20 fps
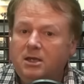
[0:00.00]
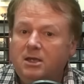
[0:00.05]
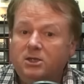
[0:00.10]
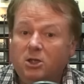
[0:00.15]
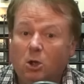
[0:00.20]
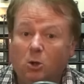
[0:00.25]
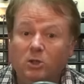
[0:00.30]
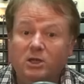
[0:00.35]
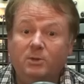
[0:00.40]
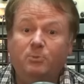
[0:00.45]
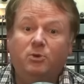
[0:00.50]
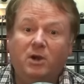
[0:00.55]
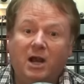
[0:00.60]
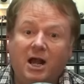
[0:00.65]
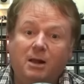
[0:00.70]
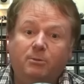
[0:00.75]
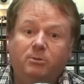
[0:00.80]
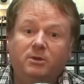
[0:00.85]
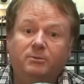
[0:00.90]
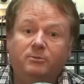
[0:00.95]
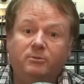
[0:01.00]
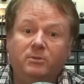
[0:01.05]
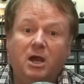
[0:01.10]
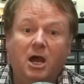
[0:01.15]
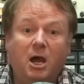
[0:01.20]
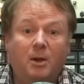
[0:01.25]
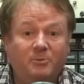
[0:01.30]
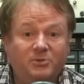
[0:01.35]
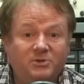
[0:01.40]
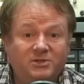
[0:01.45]
The only problem
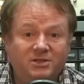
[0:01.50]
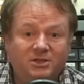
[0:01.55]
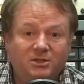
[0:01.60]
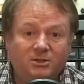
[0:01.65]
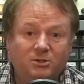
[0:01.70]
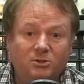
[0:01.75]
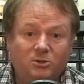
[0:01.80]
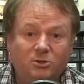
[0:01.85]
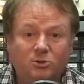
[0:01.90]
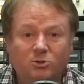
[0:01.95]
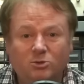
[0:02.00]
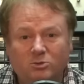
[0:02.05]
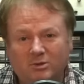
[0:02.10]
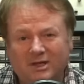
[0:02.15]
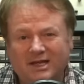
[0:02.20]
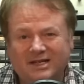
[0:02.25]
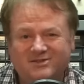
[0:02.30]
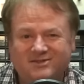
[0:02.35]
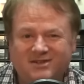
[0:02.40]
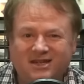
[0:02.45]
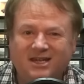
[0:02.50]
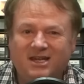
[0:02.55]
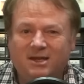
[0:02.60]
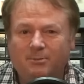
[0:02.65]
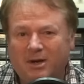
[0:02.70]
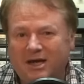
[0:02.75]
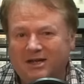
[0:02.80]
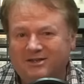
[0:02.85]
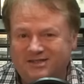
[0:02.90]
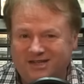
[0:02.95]
up to, let's say,
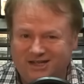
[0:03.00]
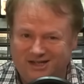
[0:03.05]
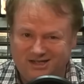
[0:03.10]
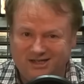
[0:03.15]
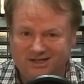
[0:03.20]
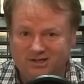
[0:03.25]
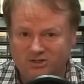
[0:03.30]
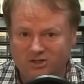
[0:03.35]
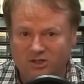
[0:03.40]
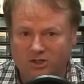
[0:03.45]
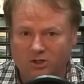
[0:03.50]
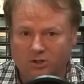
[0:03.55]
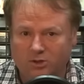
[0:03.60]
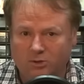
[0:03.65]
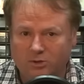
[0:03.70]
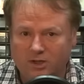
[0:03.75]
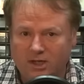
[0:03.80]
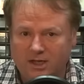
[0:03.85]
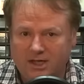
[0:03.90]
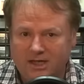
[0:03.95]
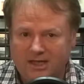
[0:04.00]
about 10 years ago